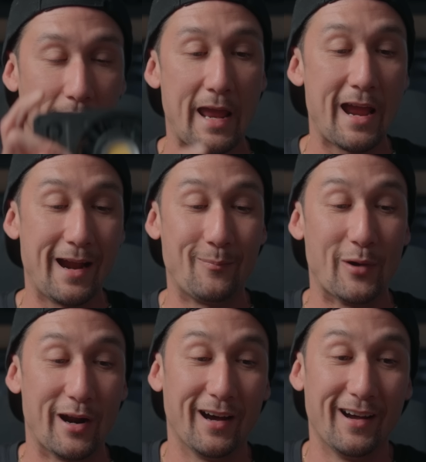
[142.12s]

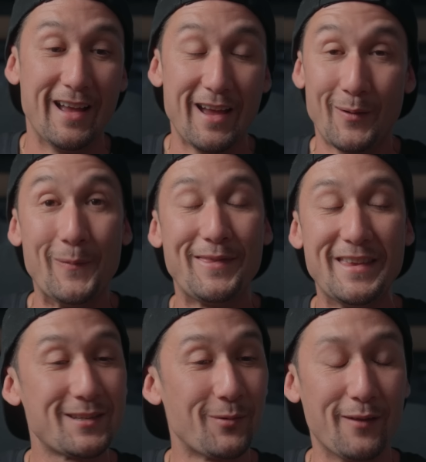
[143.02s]
camera with
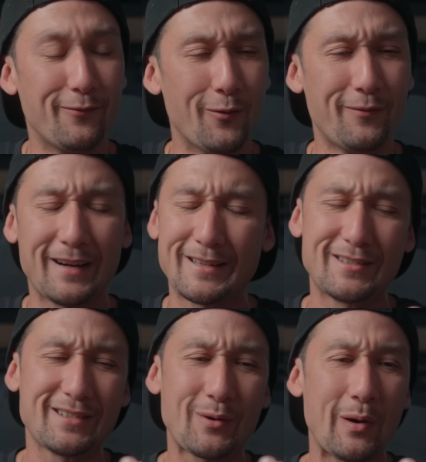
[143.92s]
this one. The form factor
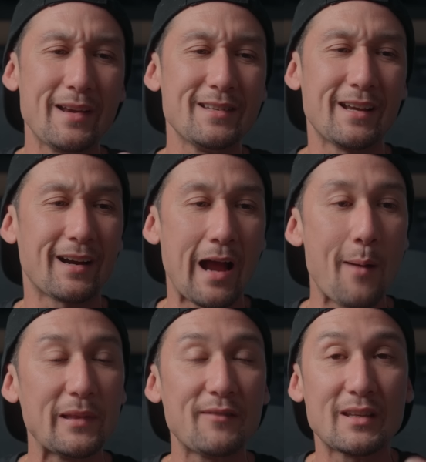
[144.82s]
is just crazy. I
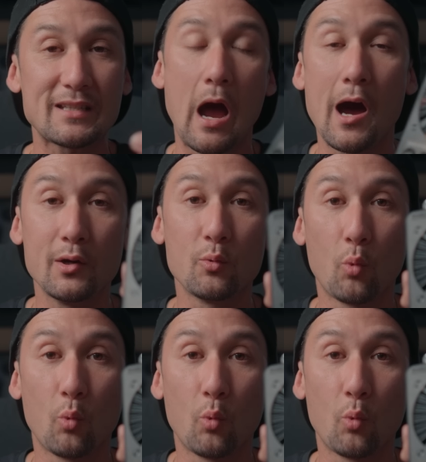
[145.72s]
can't believe there's 100